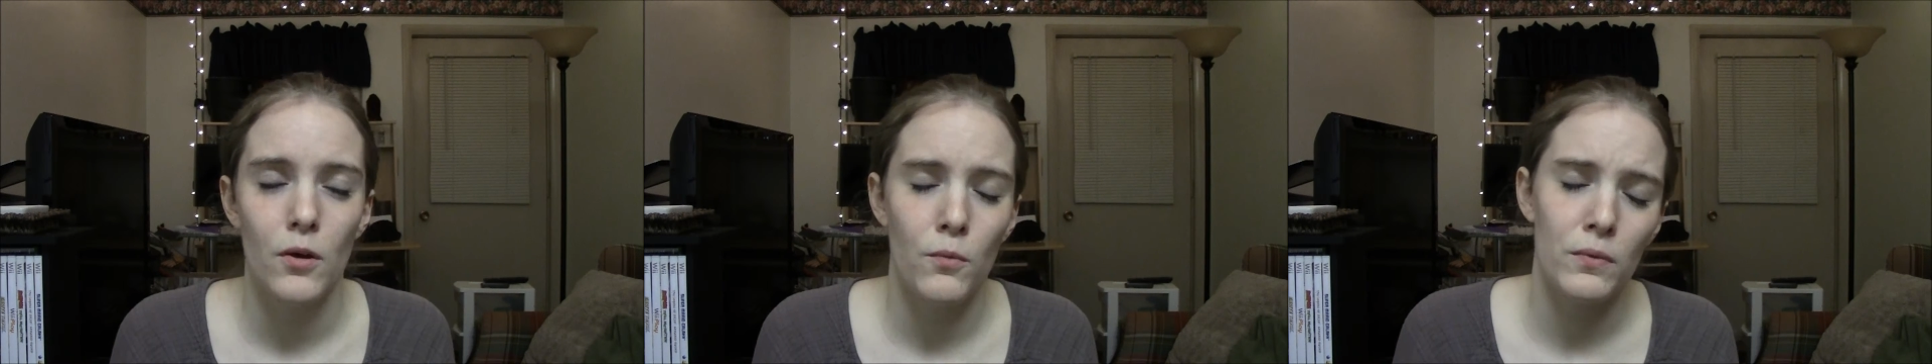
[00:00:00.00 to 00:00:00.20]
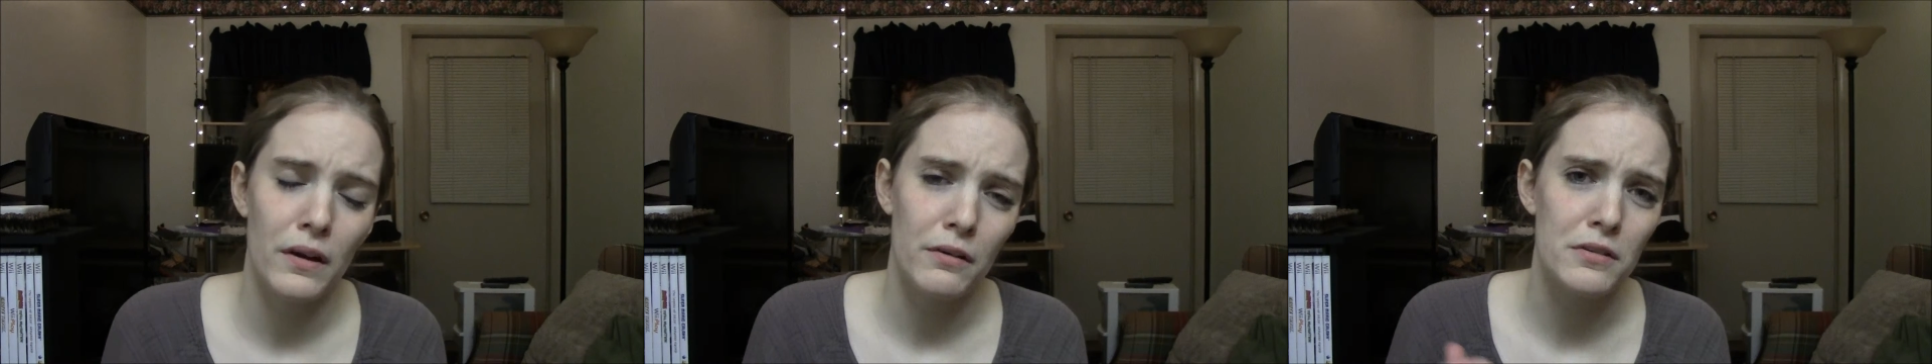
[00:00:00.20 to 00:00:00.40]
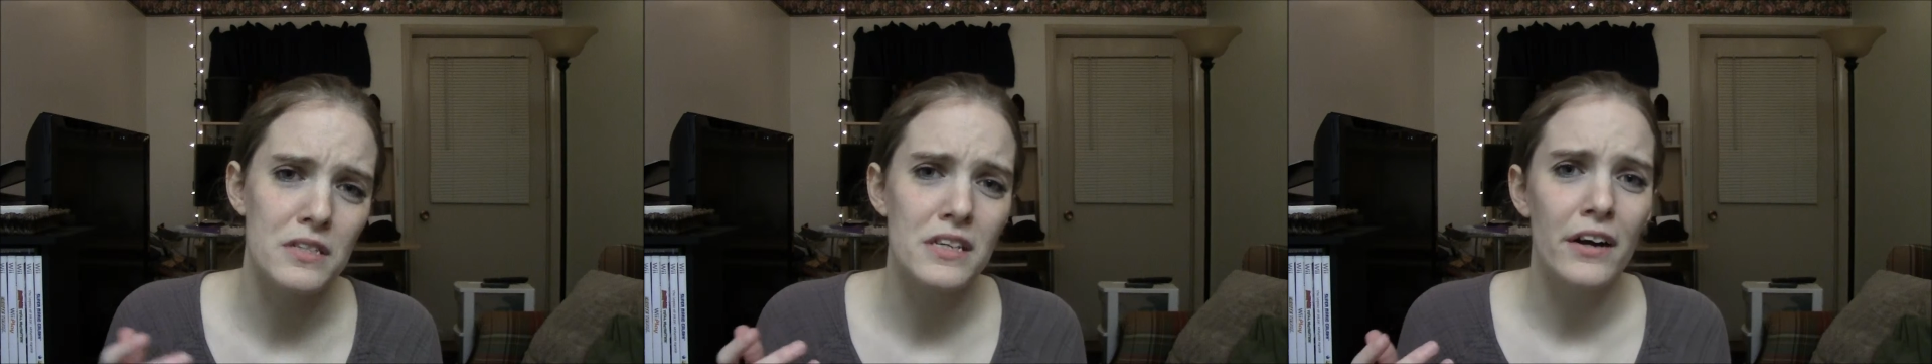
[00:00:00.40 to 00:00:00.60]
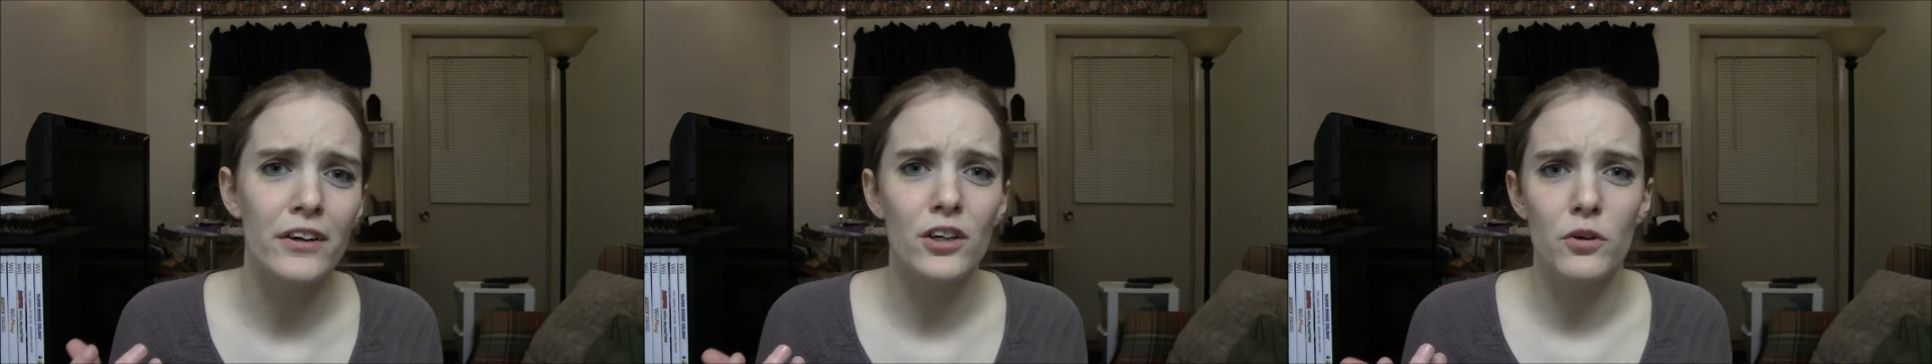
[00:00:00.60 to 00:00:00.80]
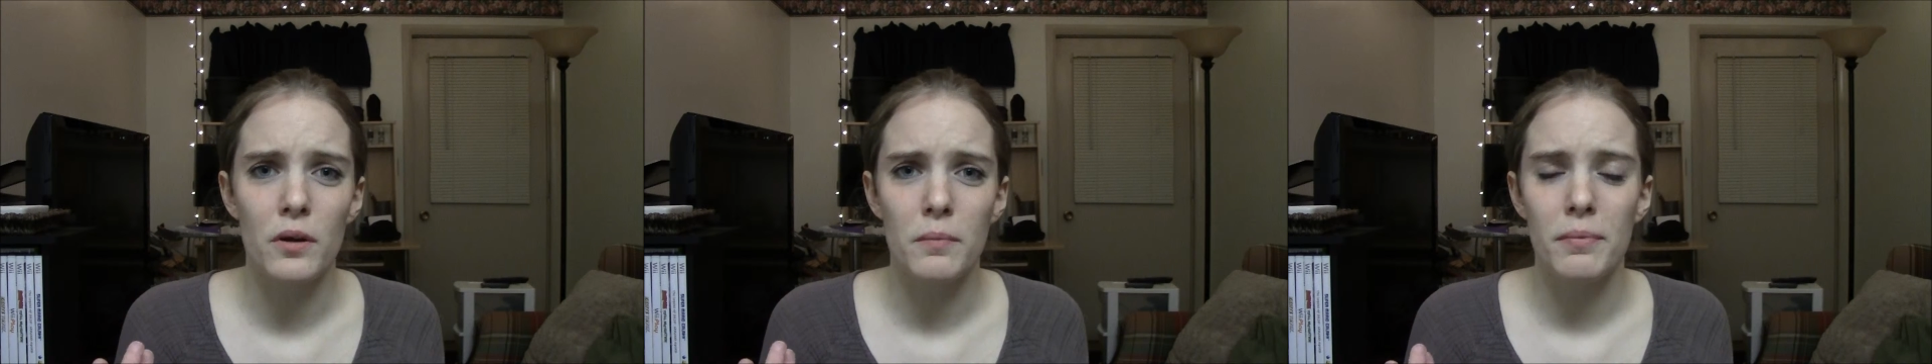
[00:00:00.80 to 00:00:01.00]
When I was
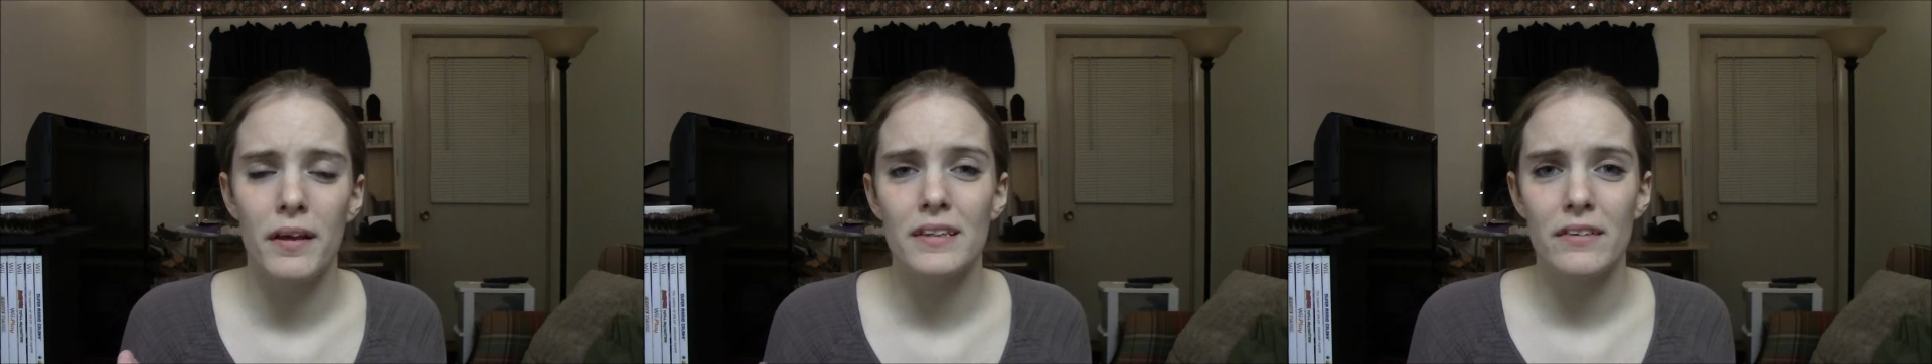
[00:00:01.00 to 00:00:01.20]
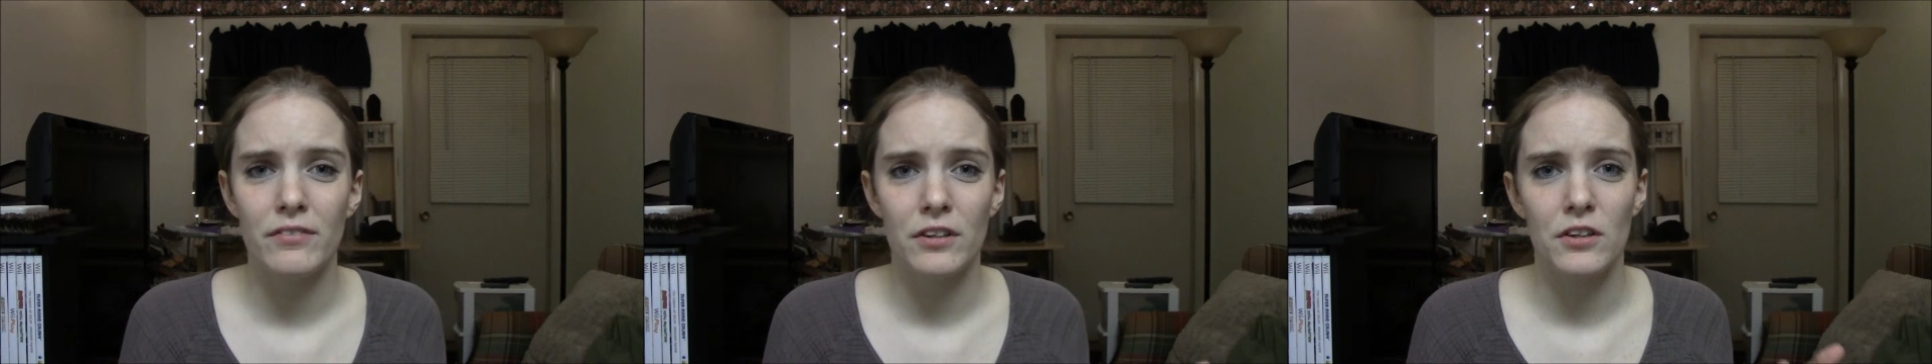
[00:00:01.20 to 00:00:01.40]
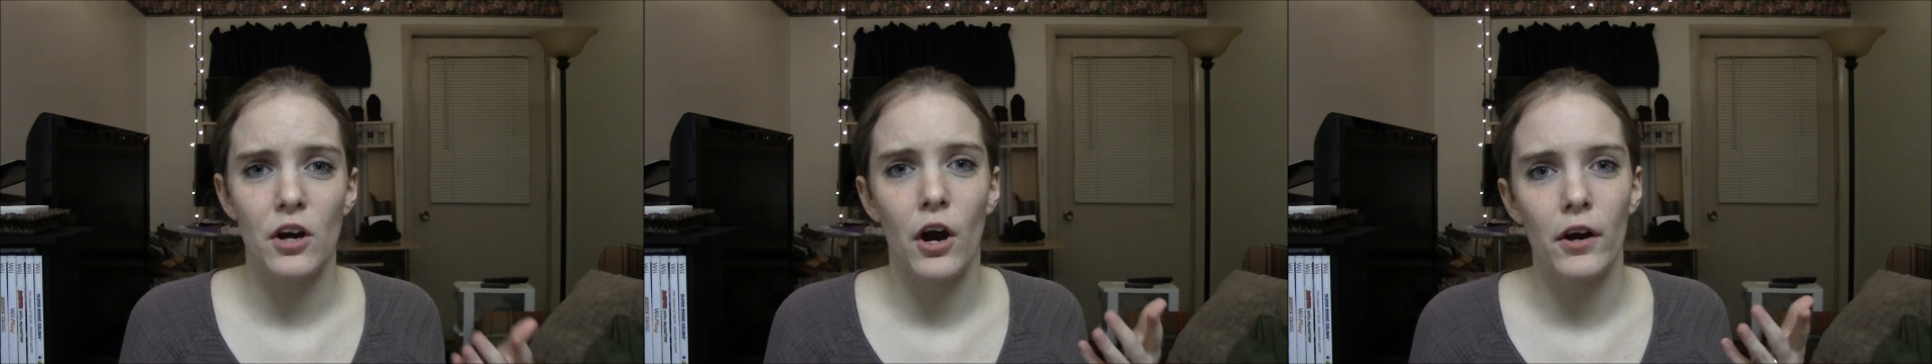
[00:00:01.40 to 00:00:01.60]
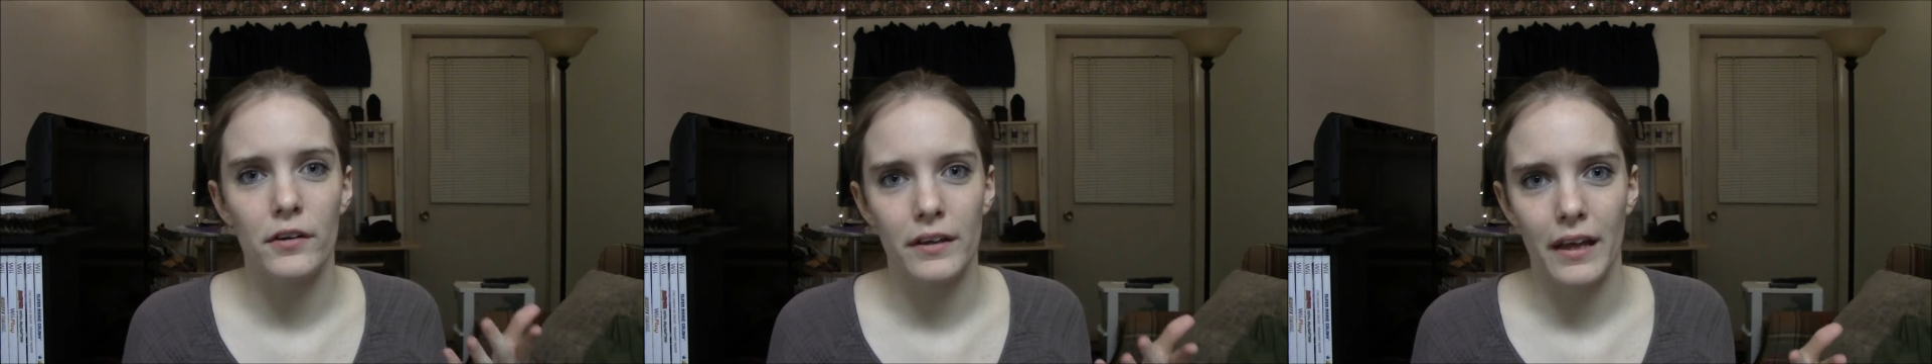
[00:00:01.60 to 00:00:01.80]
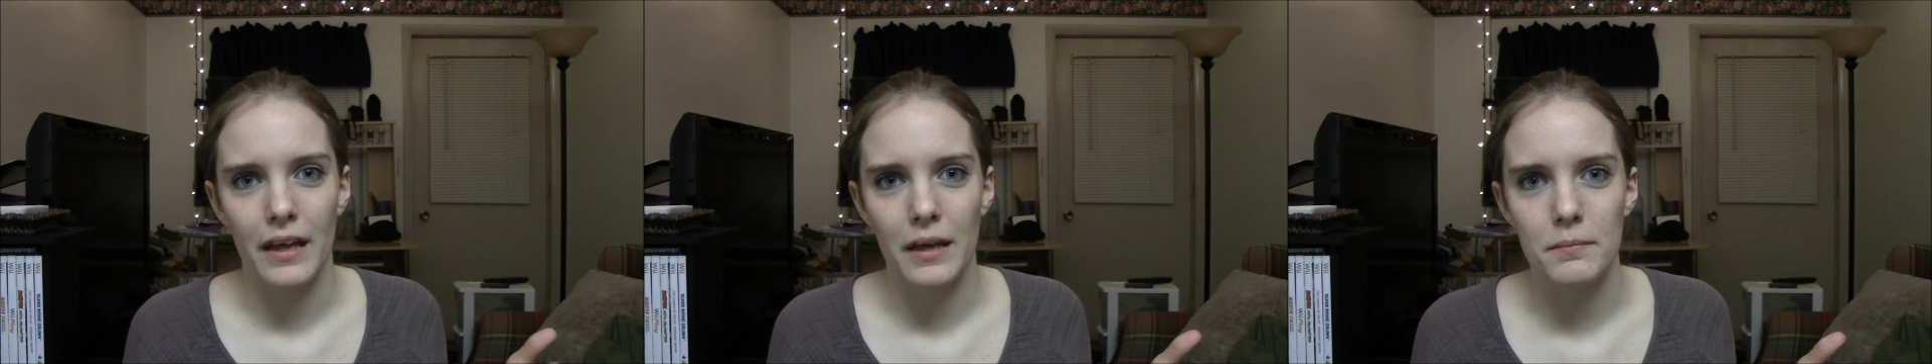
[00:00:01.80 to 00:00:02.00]
younger, we played different car
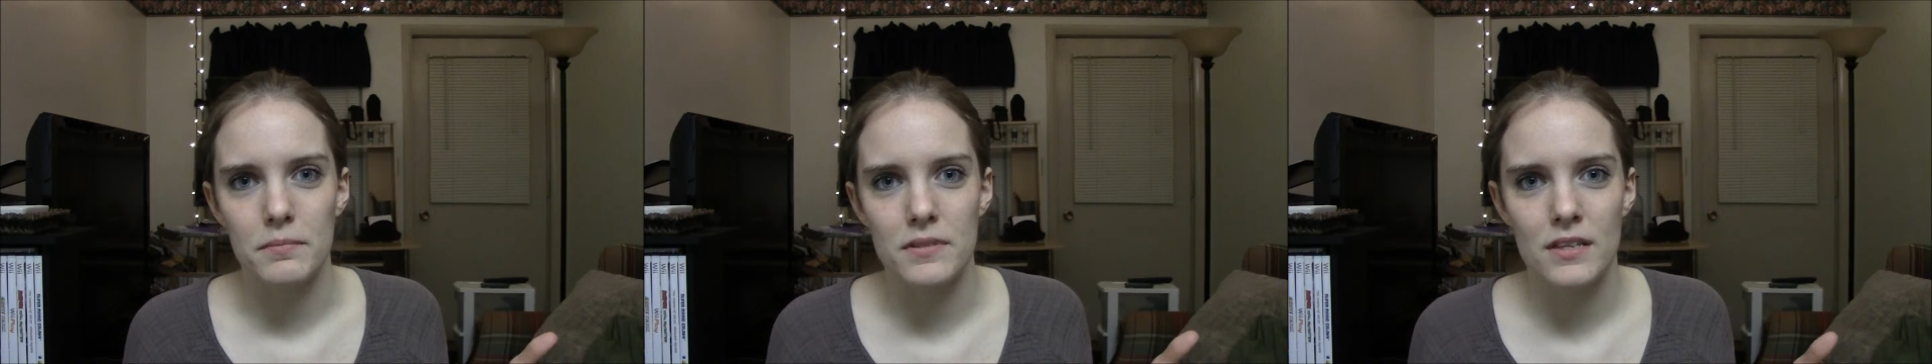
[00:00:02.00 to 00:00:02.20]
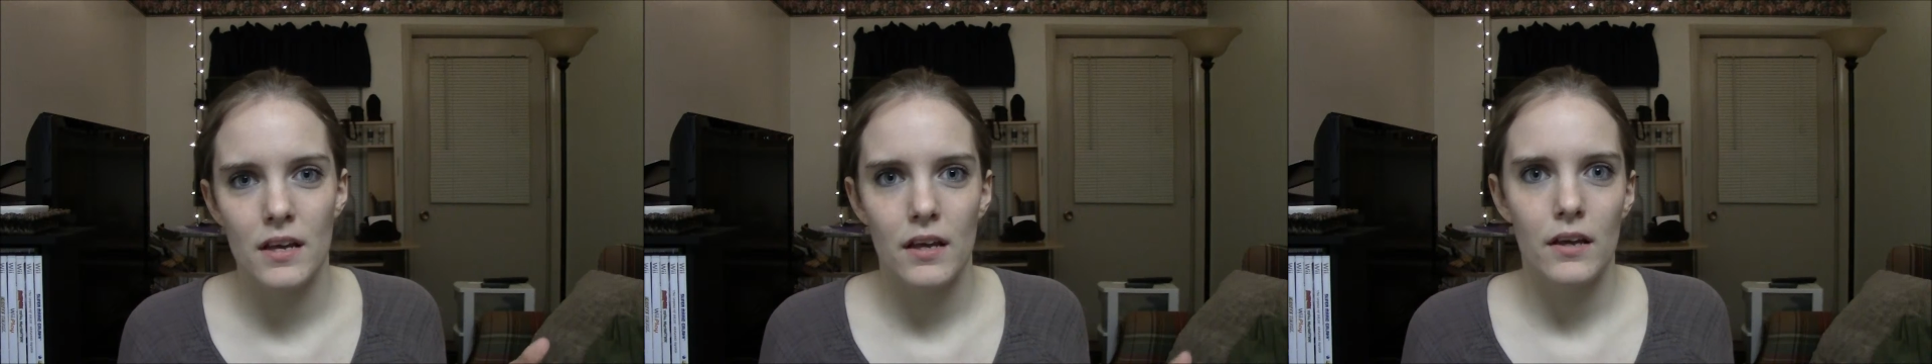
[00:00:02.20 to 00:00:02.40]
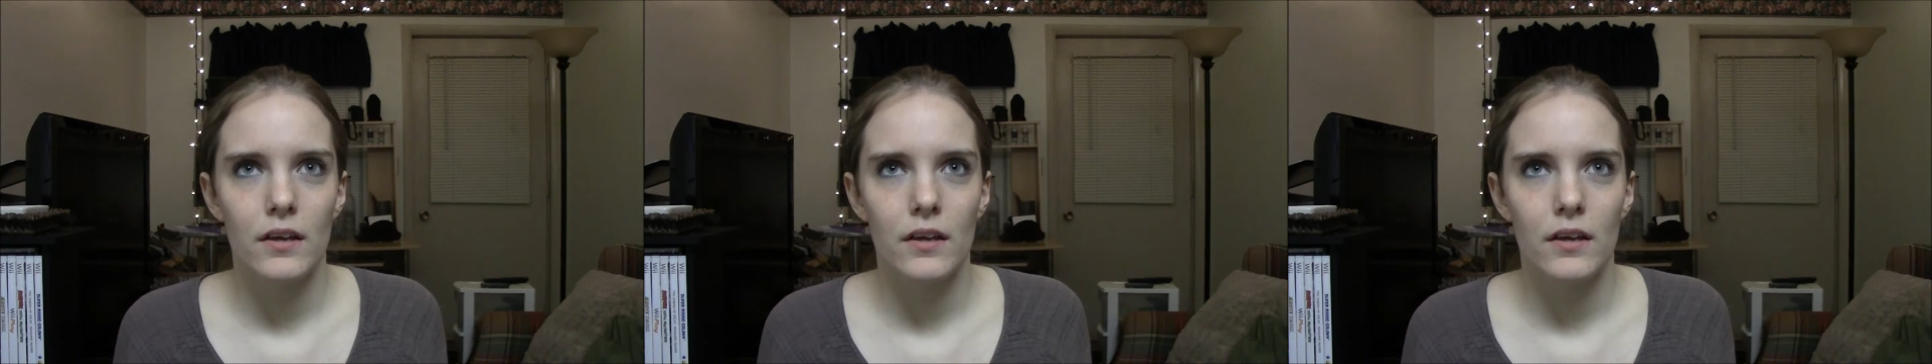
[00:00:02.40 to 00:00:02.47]
games,